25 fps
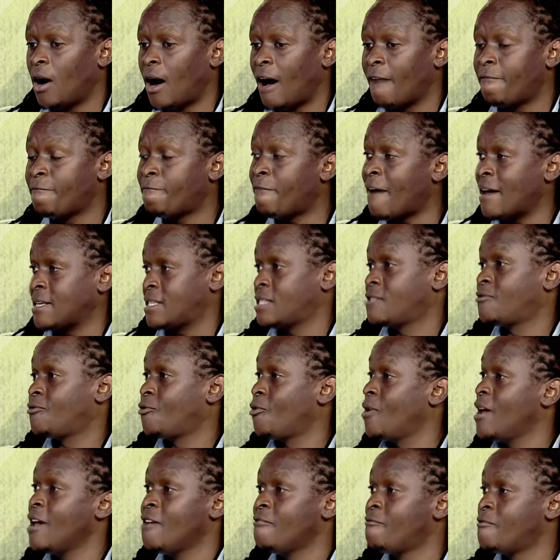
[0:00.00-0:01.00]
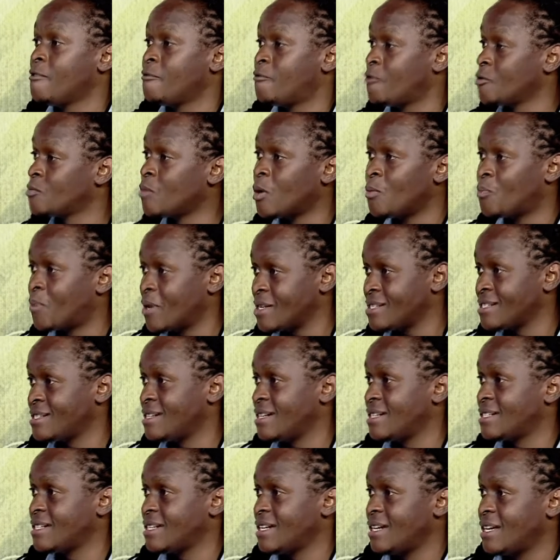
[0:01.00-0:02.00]
a fast for every football
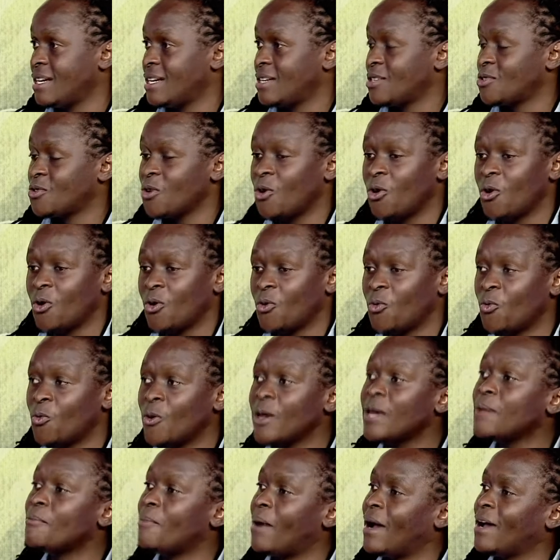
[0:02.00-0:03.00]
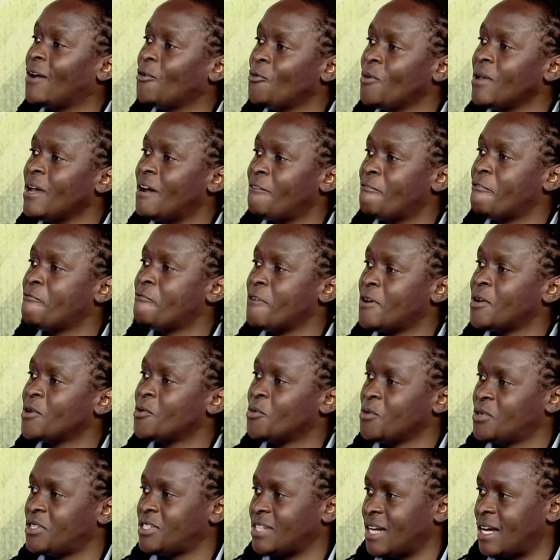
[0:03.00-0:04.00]
president. Mm-hmm. So we, might, we have a very
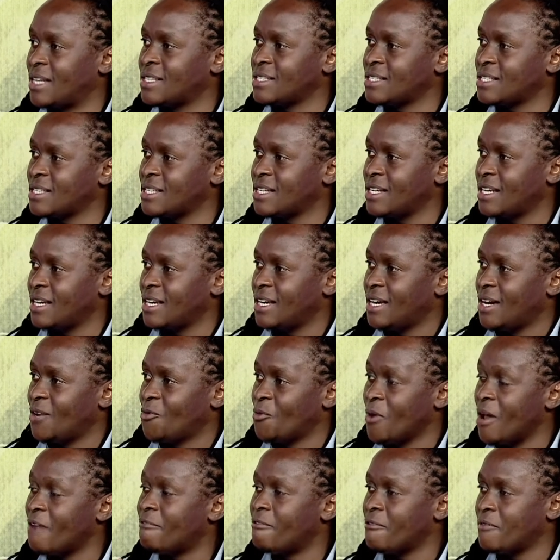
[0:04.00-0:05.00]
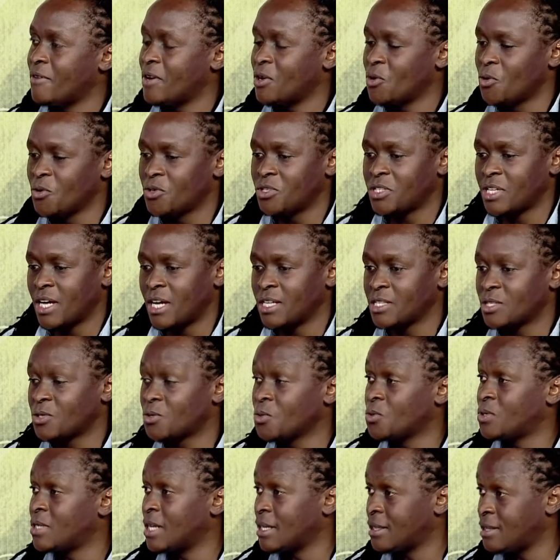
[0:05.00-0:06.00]
good chance. Yeah. We have a very good chance
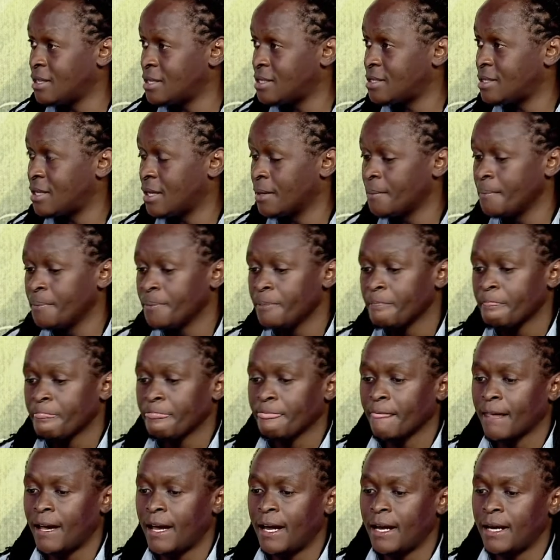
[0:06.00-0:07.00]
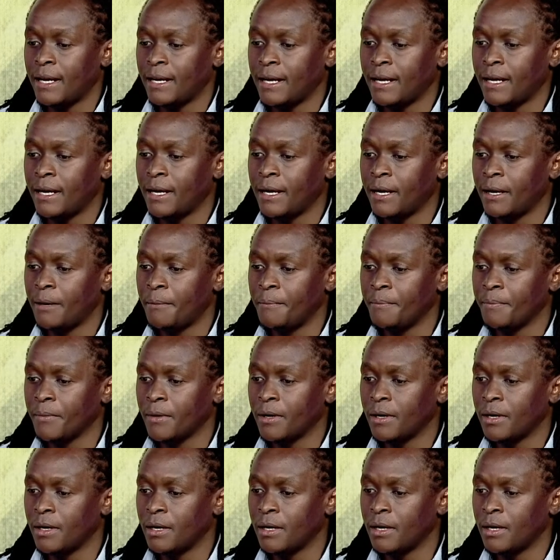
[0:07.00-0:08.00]
to take this thing. Yeah. And um,
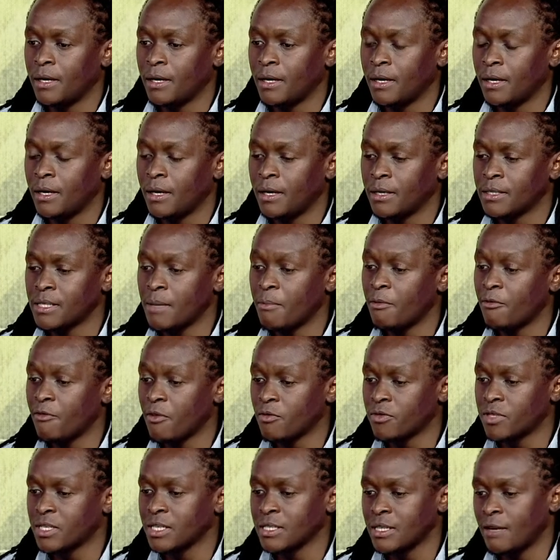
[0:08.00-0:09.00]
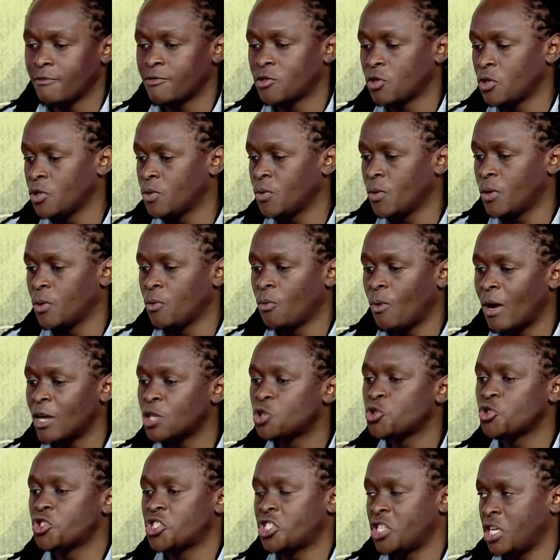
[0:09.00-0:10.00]
uh, some of those things I've told you we
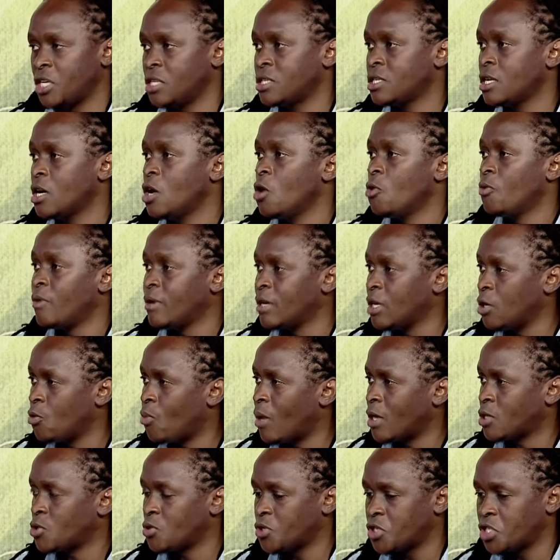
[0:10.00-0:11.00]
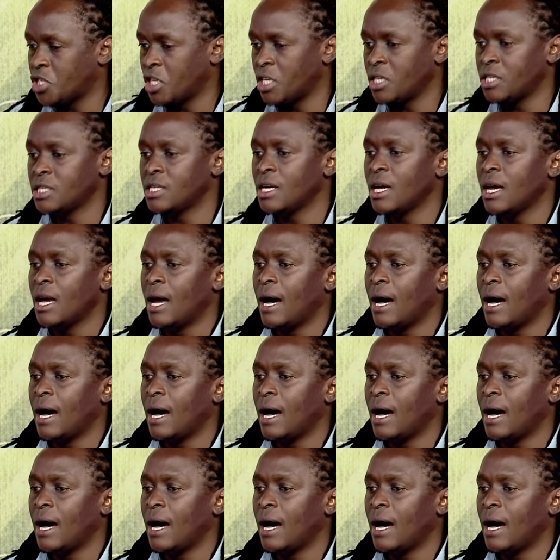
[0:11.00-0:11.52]
want to change. Yeah. We really want to change